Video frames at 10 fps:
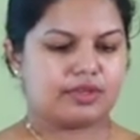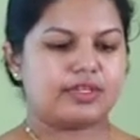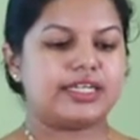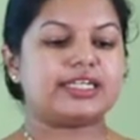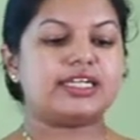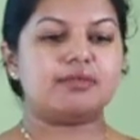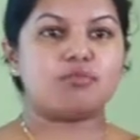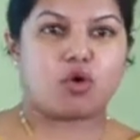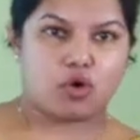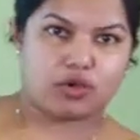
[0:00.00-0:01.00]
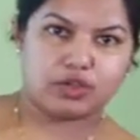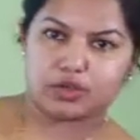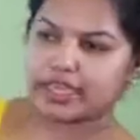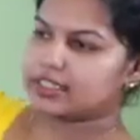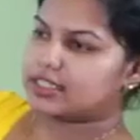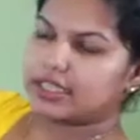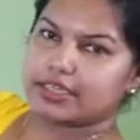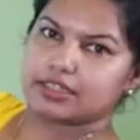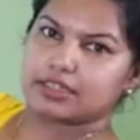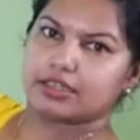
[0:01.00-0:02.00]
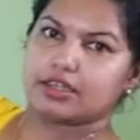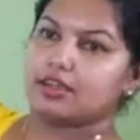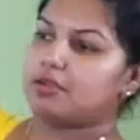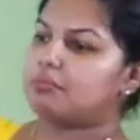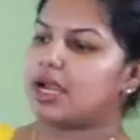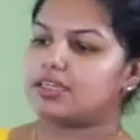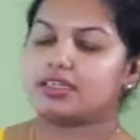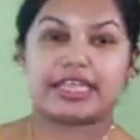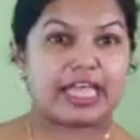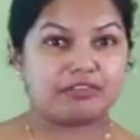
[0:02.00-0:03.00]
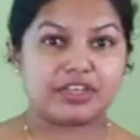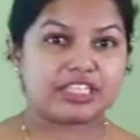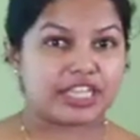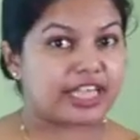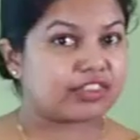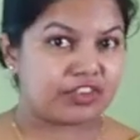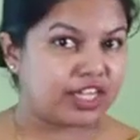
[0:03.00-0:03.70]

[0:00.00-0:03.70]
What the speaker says: little more, you can see it, but can we take 3